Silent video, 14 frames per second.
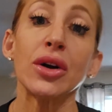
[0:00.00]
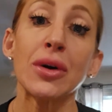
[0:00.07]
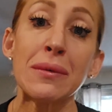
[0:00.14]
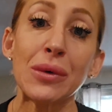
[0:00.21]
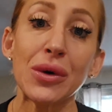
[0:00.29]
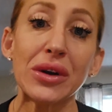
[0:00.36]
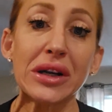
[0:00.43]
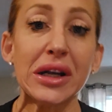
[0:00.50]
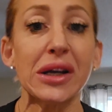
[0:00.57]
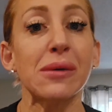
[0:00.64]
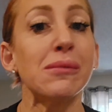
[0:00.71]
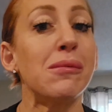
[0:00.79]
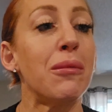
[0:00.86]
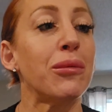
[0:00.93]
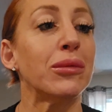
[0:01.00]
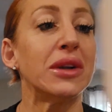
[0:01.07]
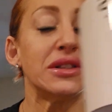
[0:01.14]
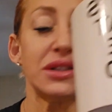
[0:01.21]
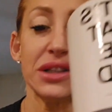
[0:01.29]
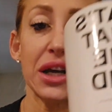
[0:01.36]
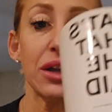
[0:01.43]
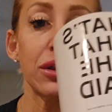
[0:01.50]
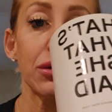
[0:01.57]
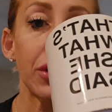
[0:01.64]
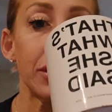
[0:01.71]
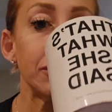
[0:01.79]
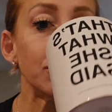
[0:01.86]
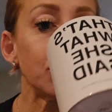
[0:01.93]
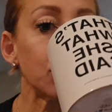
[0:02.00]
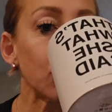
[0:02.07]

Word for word: Good morning. It's day three.